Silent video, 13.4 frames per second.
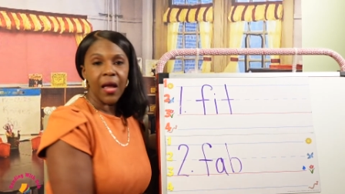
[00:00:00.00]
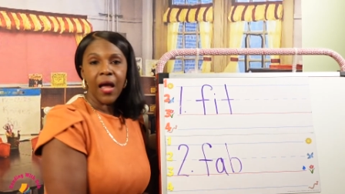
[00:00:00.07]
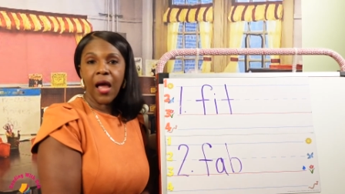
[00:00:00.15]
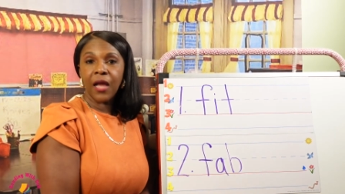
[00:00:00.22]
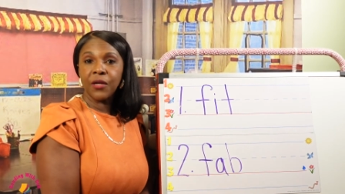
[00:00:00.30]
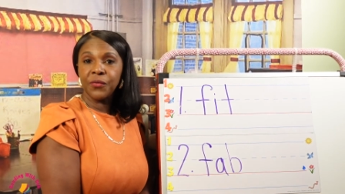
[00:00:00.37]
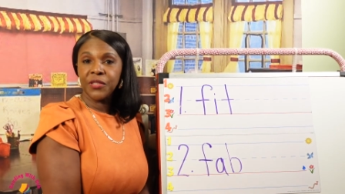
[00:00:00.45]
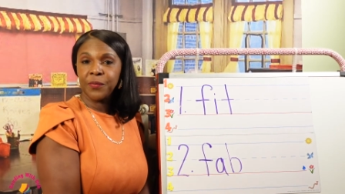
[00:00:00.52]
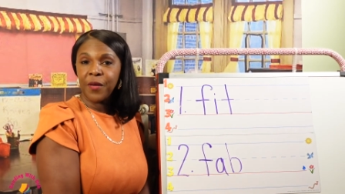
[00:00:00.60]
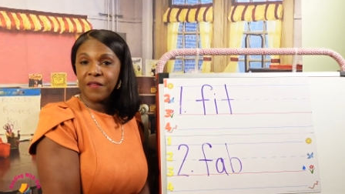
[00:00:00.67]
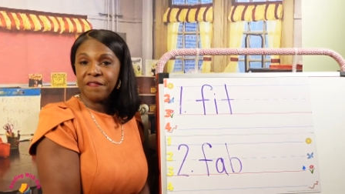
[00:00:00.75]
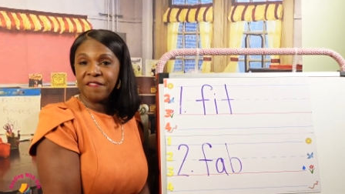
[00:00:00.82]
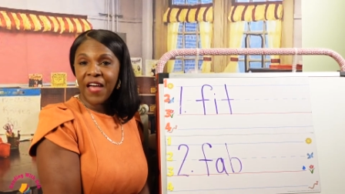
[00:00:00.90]
How do we
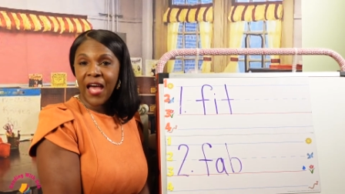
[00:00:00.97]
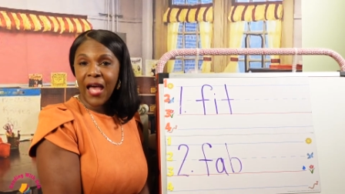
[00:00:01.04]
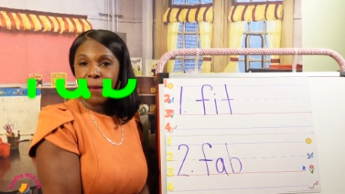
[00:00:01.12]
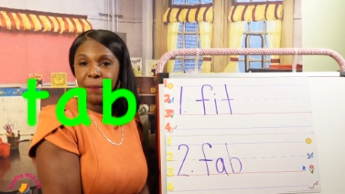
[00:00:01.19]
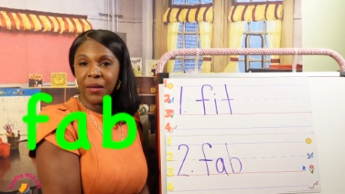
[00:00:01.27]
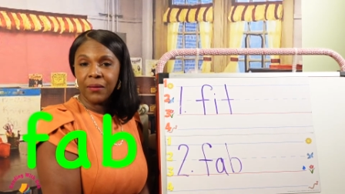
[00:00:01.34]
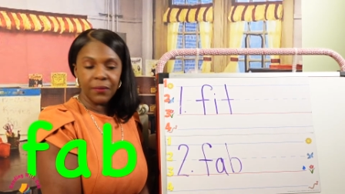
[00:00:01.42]
spell fab?